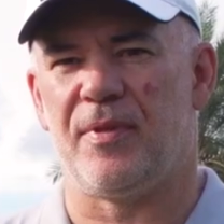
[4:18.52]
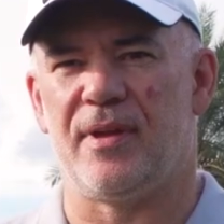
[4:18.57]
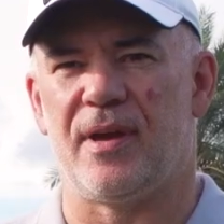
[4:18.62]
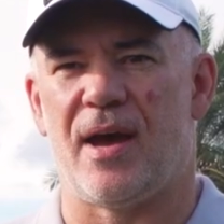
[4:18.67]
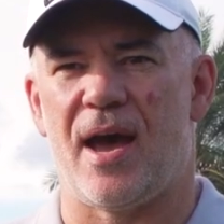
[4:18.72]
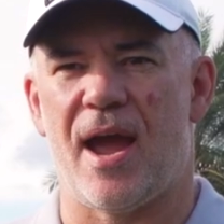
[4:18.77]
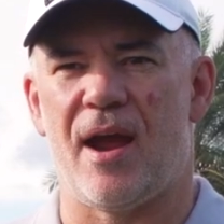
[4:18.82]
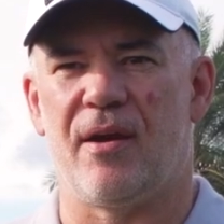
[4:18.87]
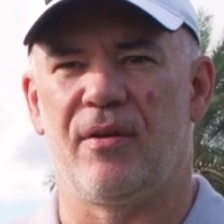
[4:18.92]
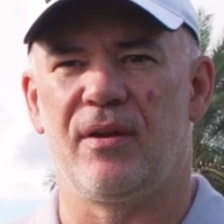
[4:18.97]
of the
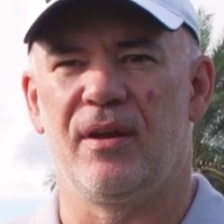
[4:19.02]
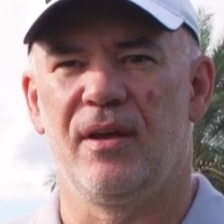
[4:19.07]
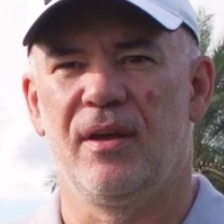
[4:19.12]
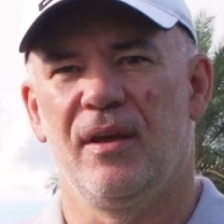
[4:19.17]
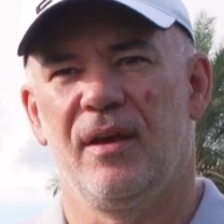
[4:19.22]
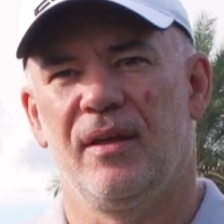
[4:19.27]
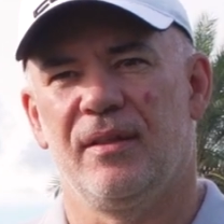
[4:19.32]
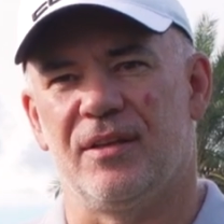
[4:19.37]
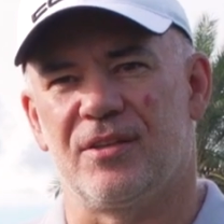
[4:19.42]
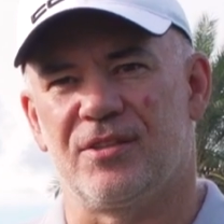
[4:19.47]
iron,
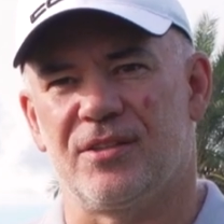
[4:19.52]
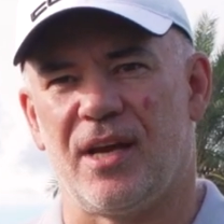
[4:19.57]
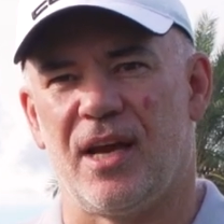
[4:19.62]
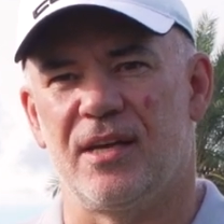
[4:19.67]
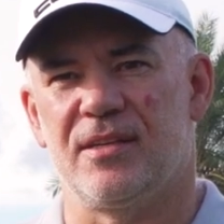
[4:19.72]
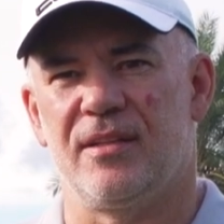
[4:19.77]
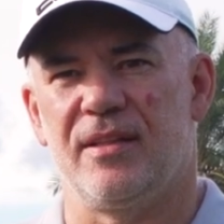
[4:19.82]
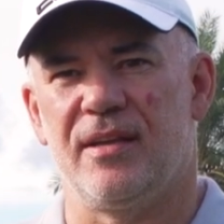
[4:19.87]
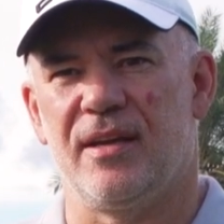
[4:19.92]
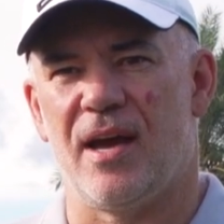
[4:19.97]
the
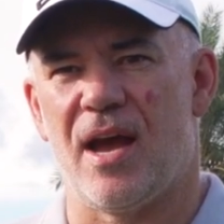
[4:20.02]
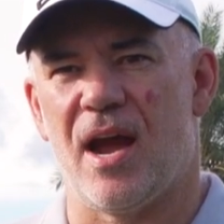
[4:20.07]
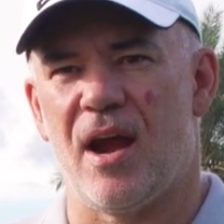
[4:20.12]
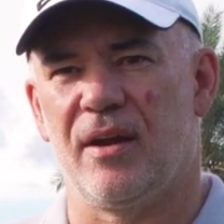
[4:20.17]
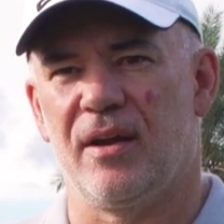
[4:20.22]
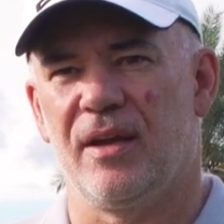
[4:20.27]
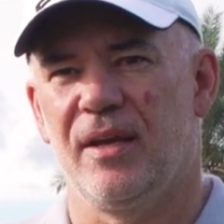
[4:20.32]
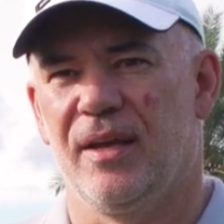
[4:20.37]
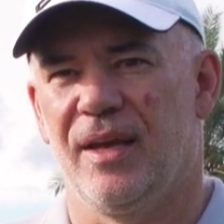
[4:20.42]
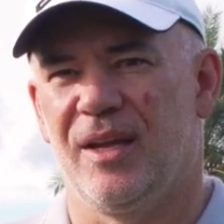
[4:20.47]
size of the
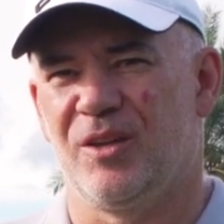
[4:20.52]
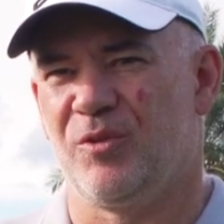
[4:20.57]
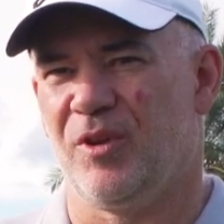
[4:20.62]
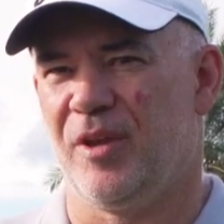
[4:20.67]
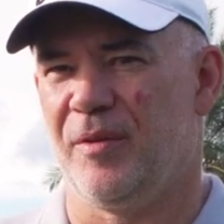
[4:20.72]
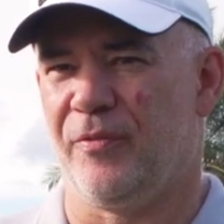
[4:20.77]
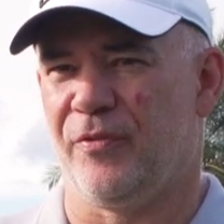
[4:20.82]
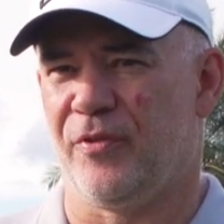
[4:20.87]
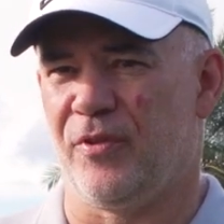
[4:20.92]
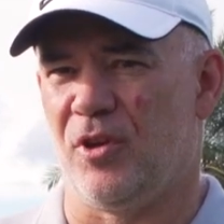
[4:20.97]
iron. It's
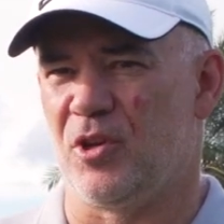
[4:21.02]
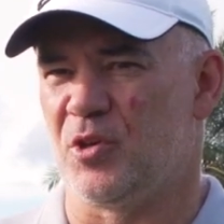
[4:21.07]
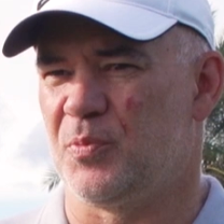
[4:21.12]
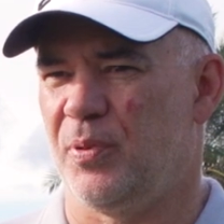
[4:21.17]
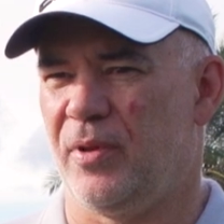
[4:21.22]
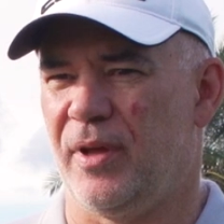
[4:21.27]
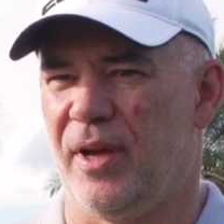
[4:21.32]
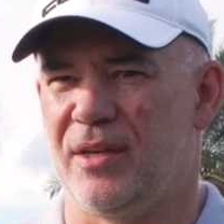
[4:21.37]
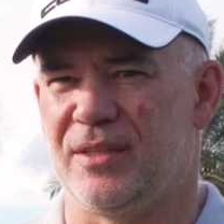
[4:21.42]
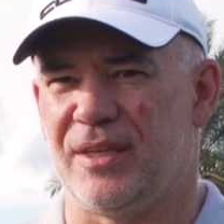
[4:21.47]
really for those
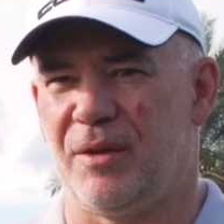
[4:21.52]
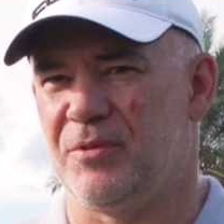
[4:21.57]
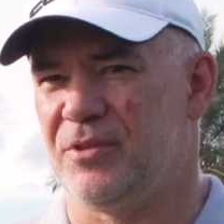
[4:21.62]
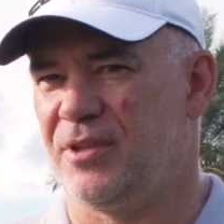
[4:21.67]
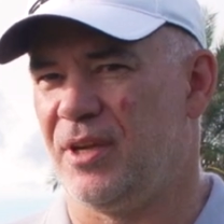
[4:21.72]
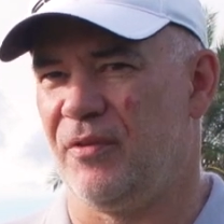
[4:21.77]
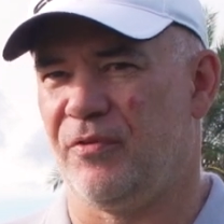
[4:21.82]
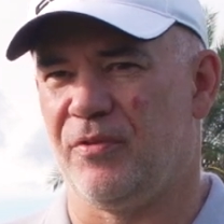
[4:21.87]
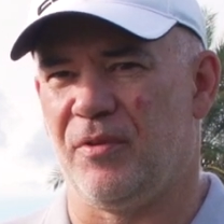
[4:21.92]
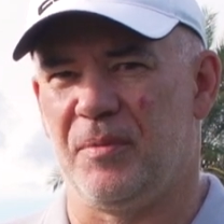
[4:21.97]
players, I would
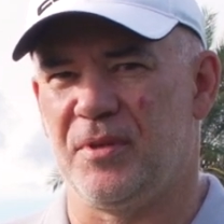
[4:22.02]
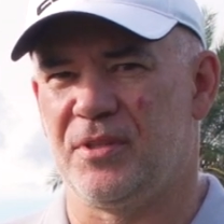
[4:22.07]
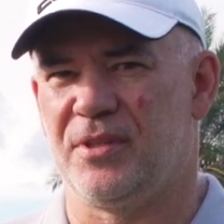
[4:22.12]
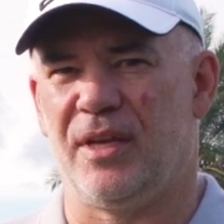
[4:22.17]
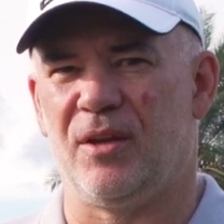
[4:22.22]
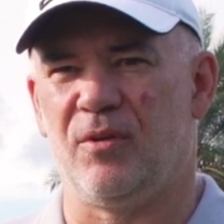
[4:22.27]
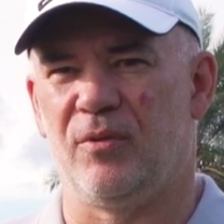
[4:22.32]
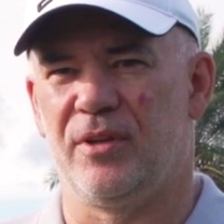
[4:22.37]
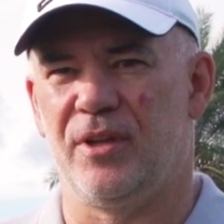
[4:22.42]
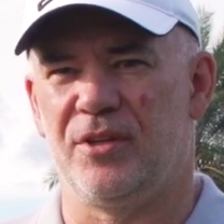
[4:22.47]
say, from a
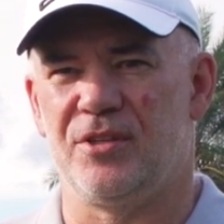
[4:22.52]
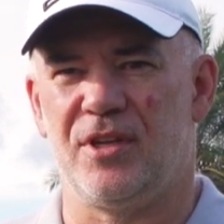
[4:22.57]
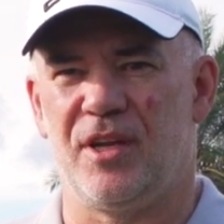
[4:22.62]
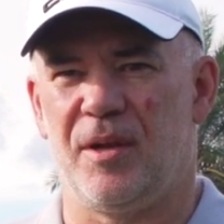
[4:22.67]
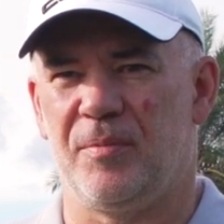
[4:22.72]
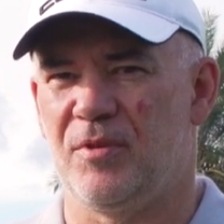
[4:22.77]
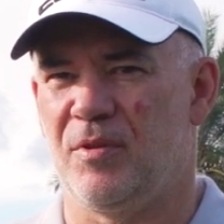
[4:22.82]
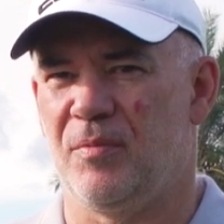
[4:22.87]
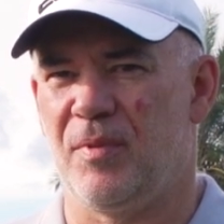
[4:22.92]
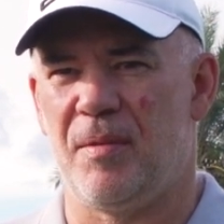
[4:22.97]
single digit
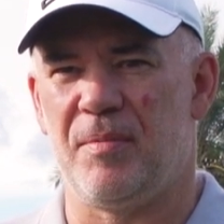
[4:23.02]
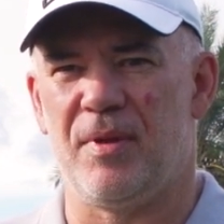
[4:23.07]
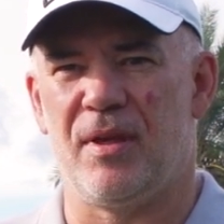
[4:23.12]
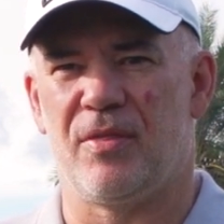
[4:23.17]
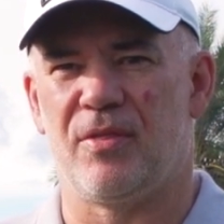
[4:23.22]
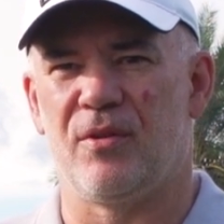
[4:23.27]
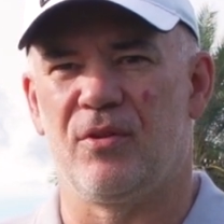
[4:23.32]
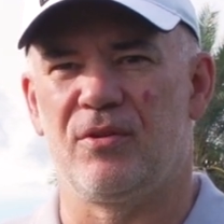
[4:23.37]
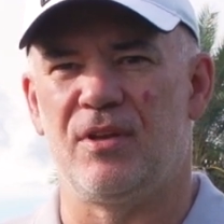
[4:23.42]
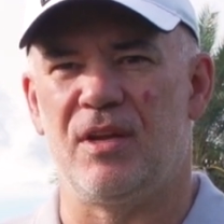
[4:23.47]
up to maybe a
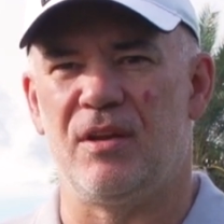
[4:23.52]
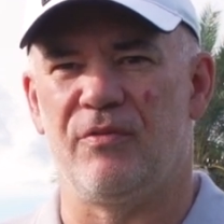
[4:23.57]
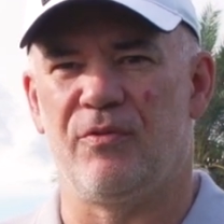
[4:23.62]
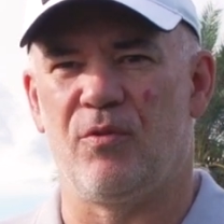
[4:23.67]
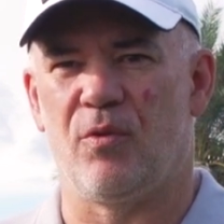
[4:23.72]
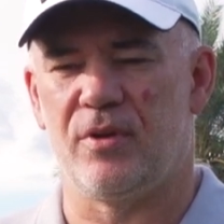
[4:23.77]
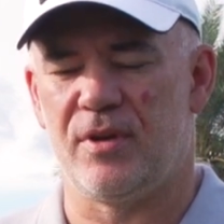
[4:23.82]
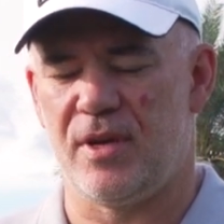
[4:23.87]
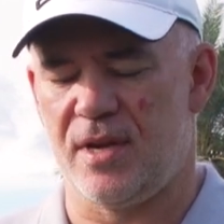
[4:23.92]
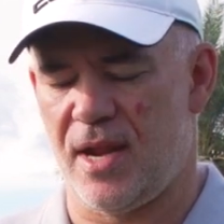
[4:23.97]
13,
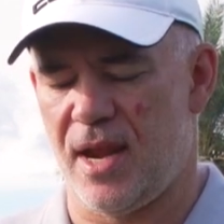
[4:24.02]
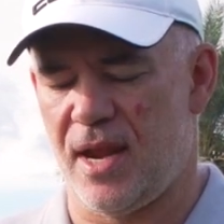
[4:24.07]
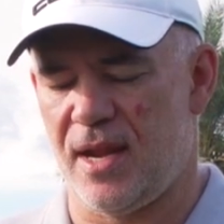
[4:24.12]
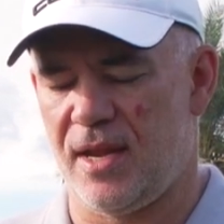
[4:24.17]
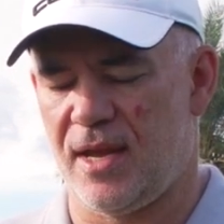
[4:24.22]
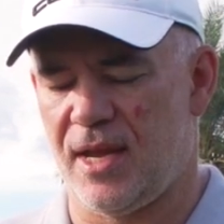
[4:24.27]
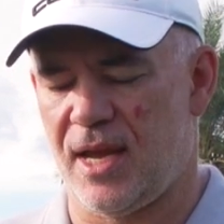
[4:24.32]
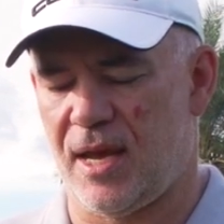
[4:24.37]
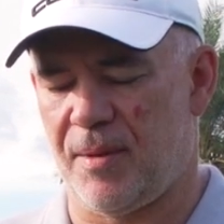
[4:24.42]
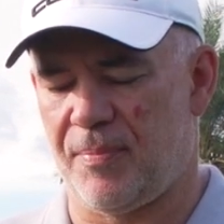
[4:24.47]
14
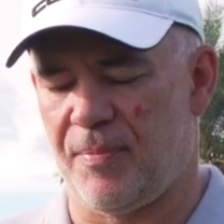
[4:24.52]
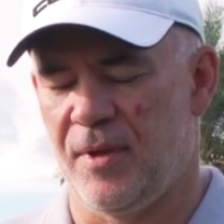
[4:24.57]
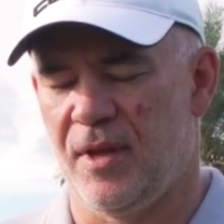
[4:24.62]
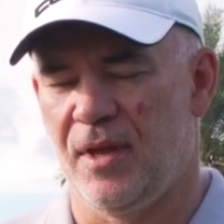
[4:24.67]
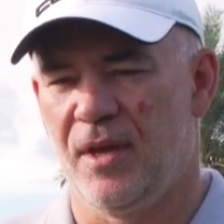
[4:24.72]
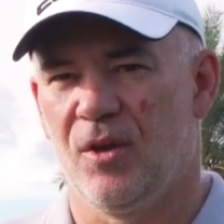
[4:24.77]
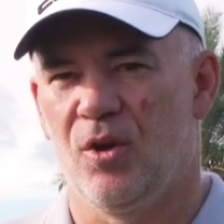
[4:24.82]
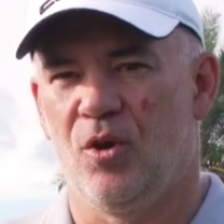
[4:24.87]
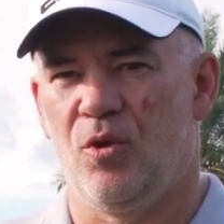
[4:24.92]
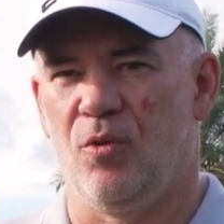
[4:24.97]
handicap
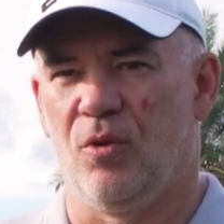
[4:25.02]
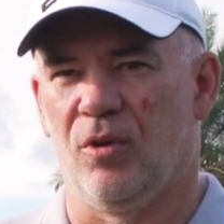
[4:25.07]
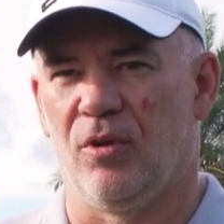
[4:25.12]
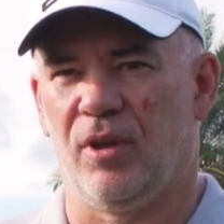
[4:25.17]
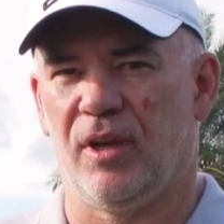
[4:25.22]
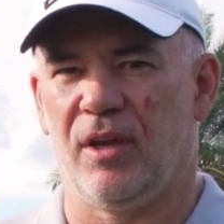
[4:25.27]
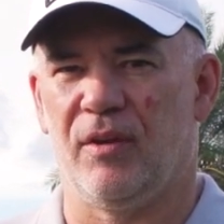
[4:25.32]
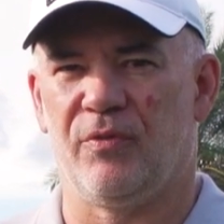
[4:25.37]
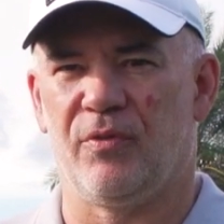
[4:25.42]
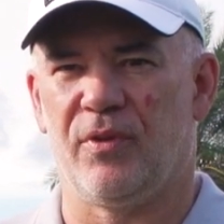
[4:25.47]
who are
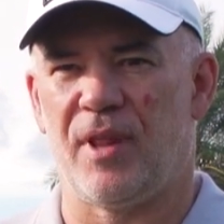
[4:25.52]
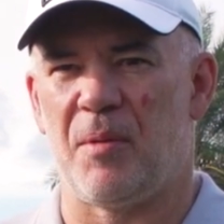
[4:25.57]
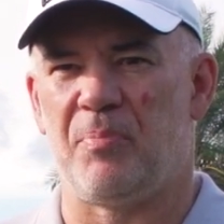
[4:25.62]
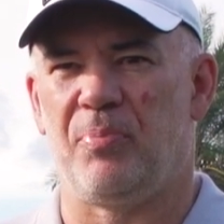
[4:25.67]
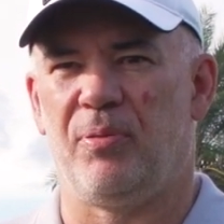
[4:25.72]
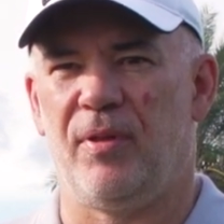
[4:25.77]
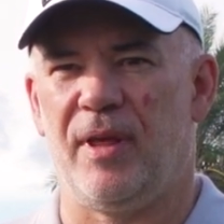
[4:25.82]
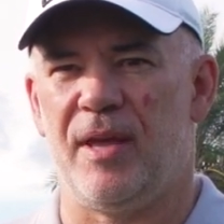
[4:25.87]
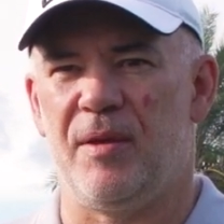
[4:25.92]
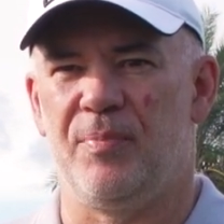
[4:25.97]
looking for
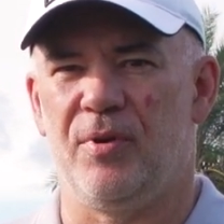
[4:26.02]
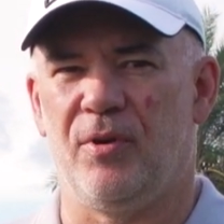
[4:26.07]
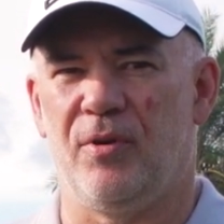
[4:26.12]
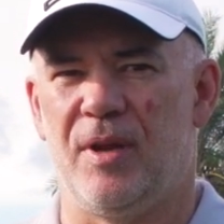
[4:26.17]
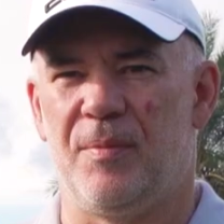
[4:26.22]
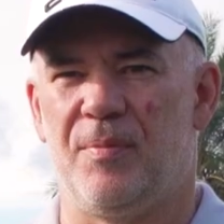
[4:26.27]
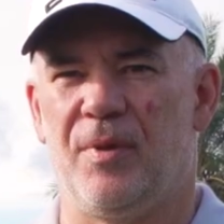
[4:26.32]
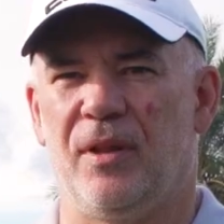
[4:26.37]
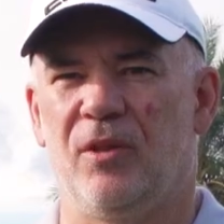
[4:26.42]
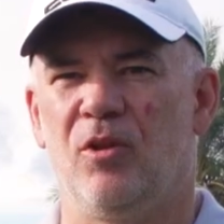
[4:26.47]
that
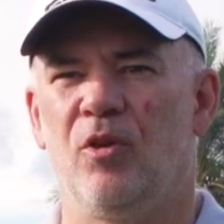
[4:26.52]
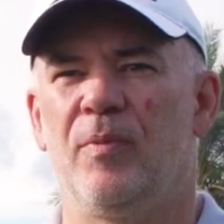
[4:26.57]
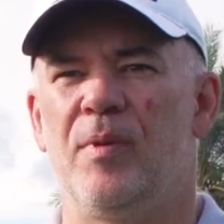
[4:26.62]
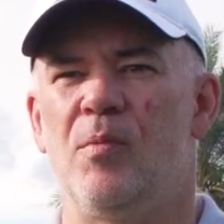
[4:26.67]
playability but a little